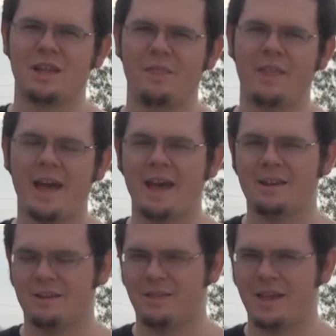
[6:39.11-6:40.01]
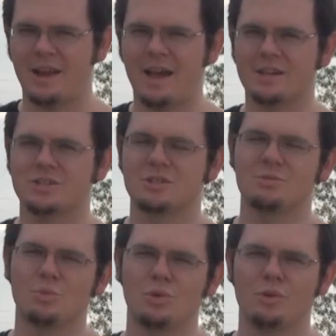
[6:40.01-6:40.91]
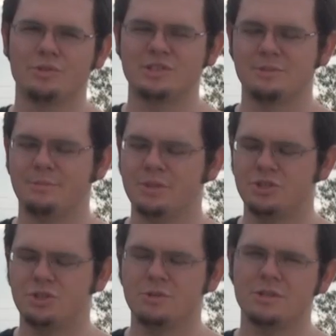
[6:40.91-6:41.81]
and that action will submit you